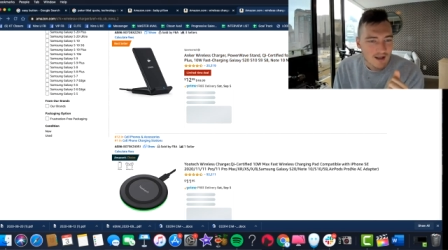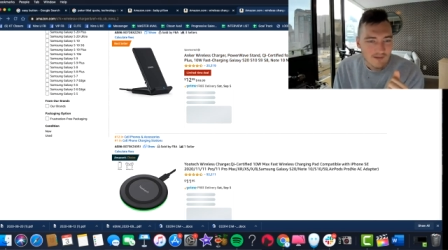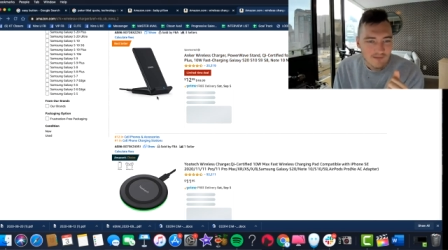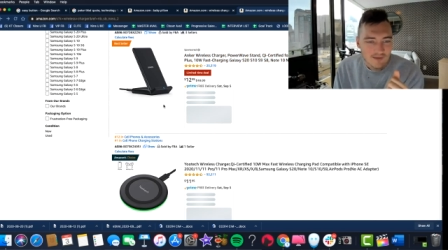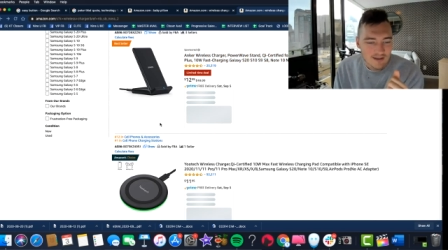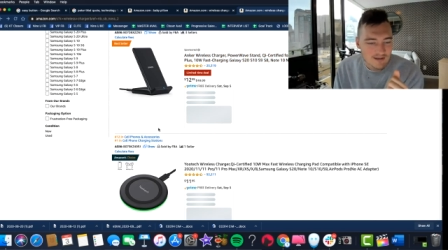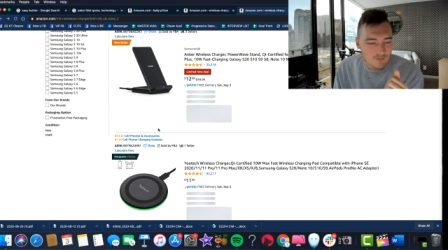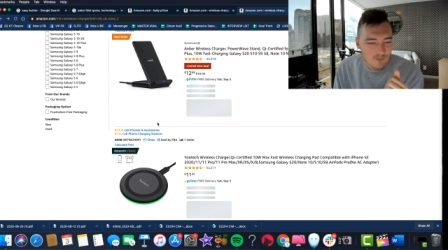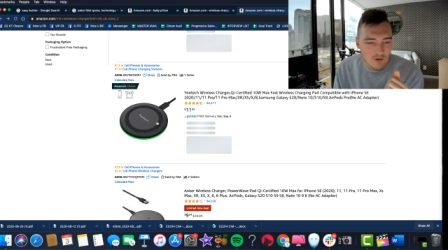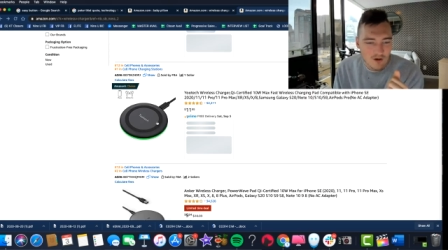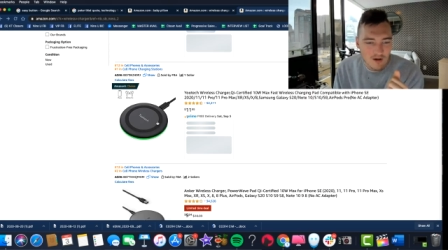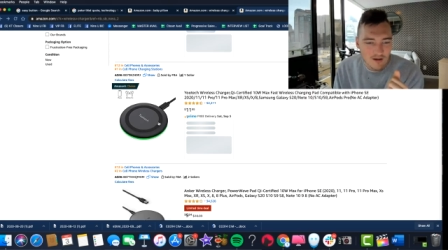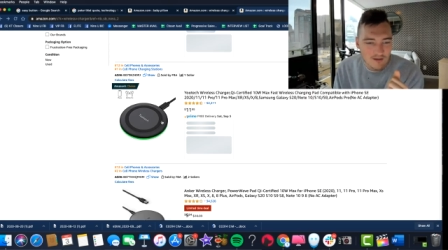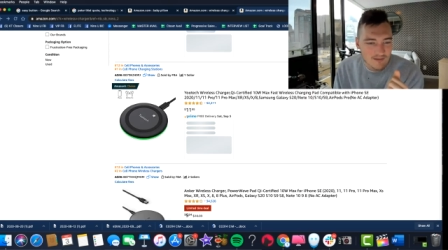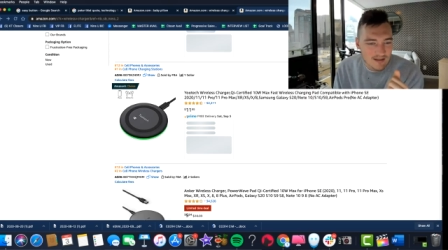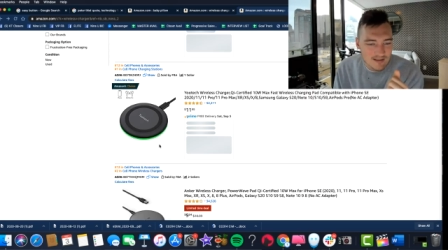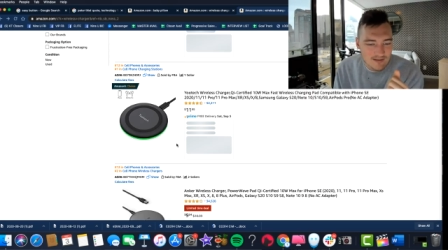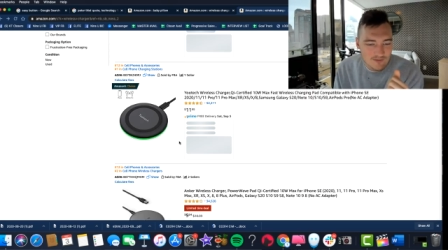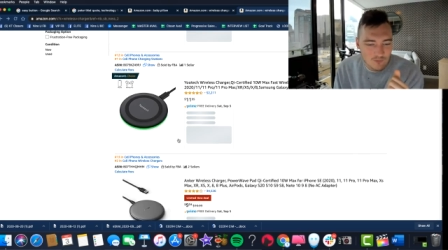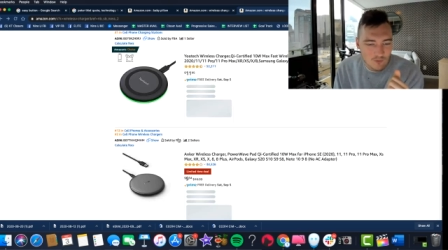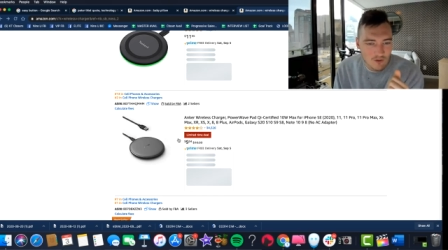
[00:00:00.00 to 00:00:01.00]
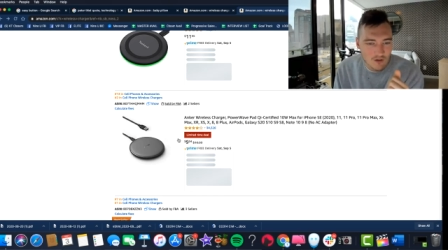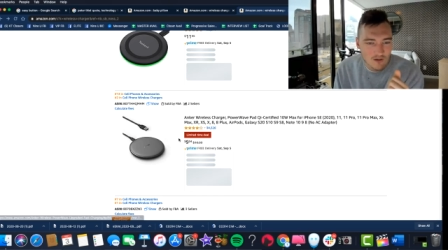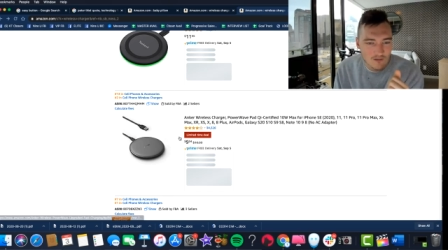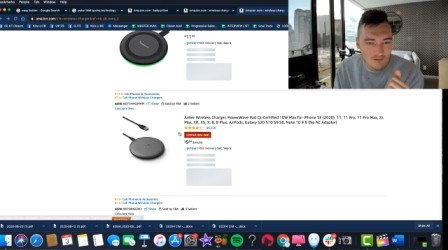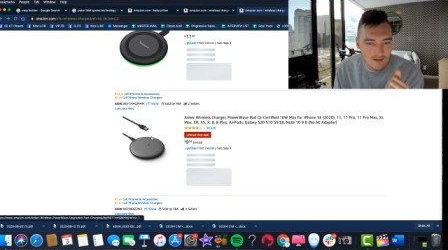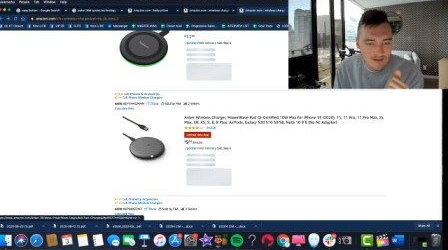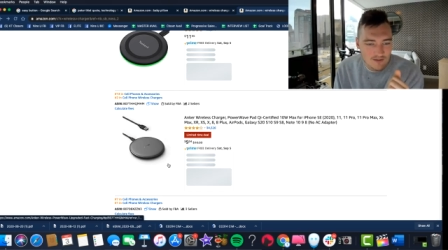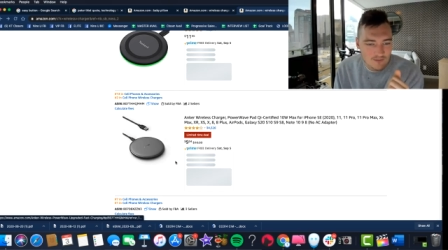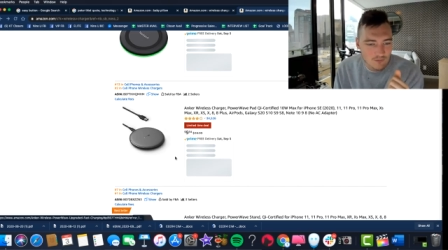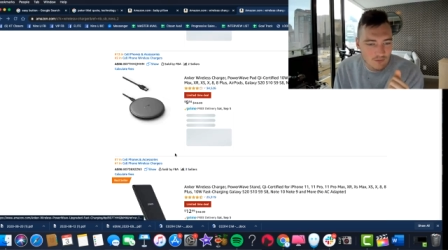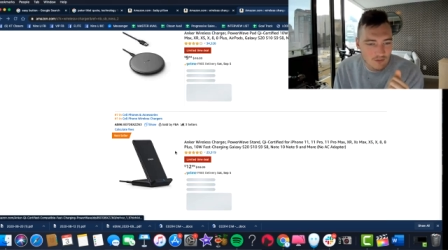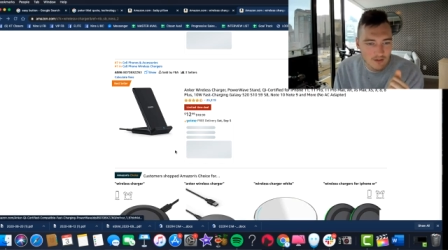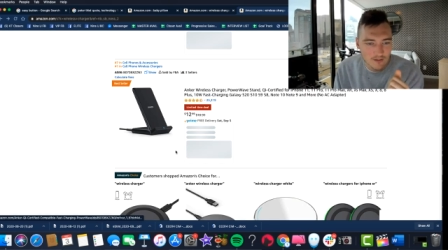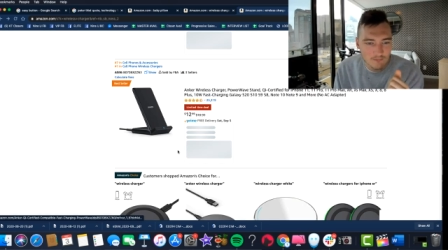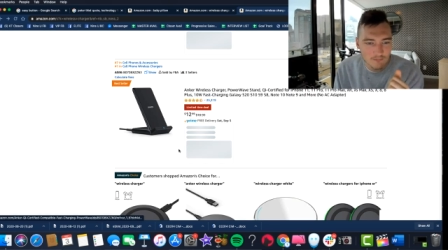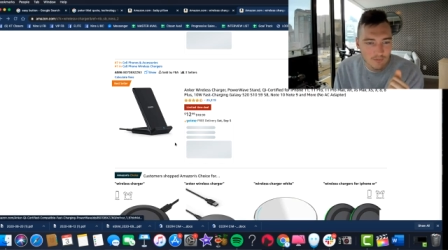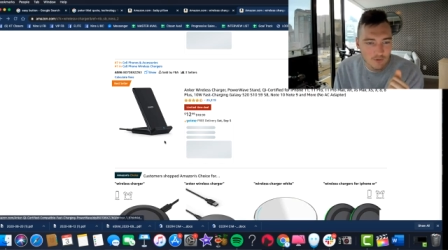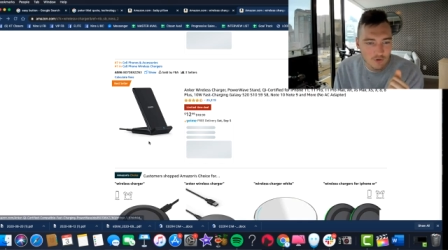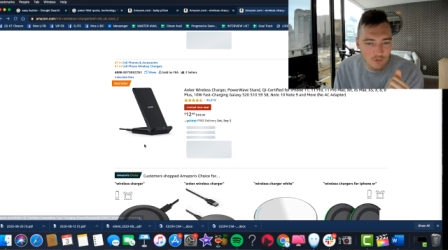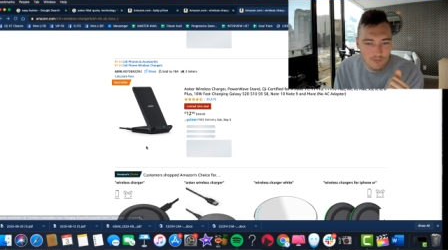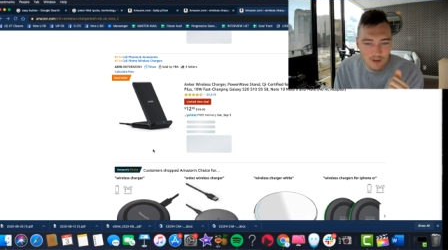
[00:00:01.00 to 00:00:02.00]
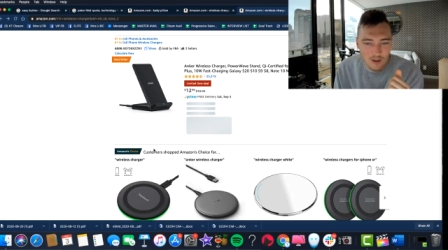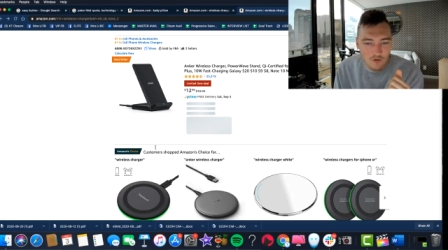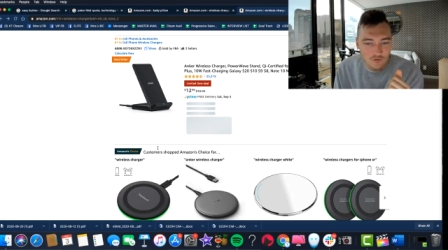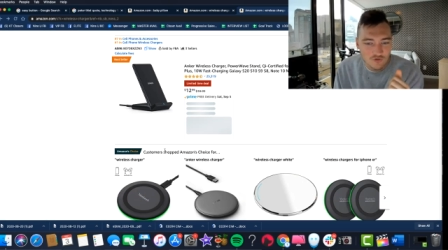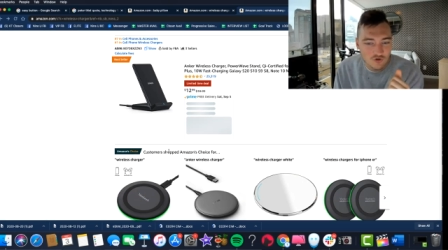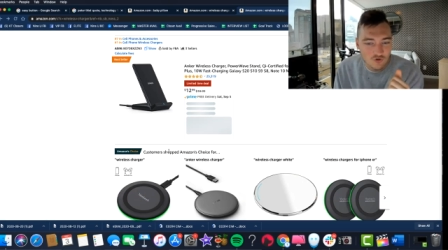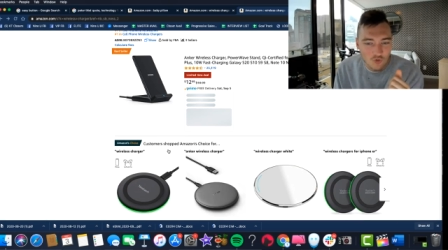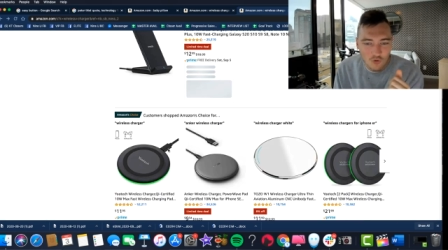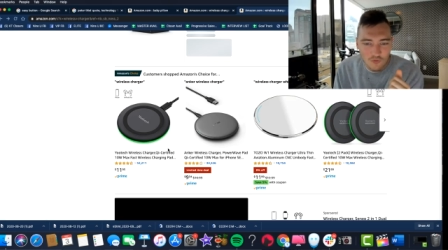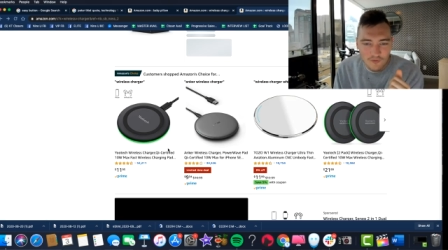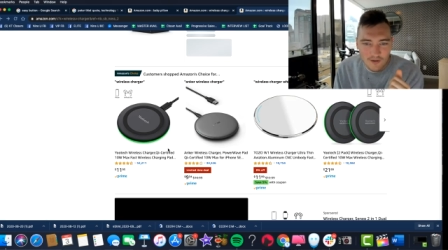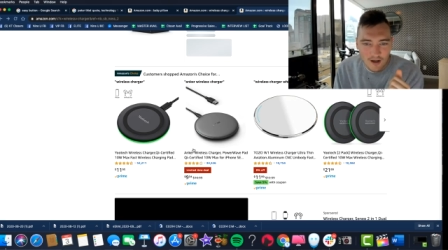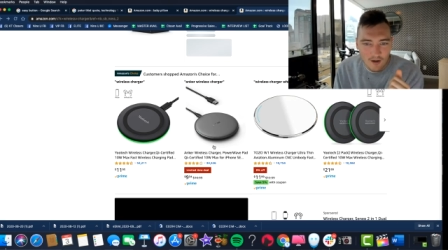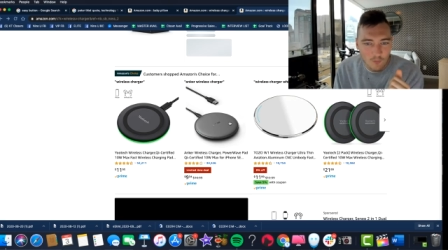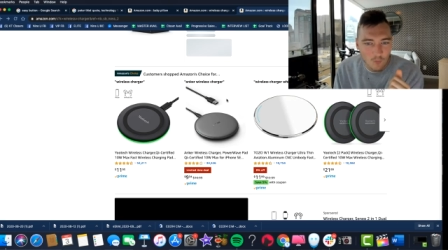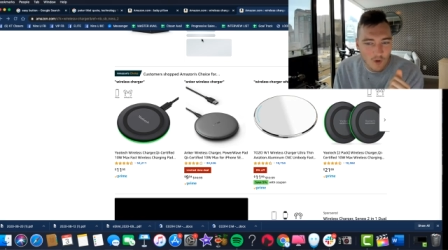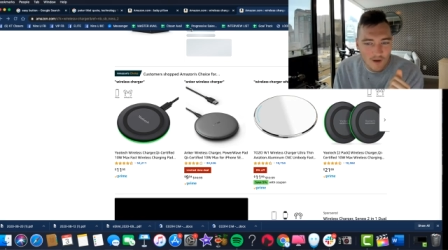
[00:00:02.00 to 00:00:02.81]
this one, this one, this one, boom, you know, scroll down.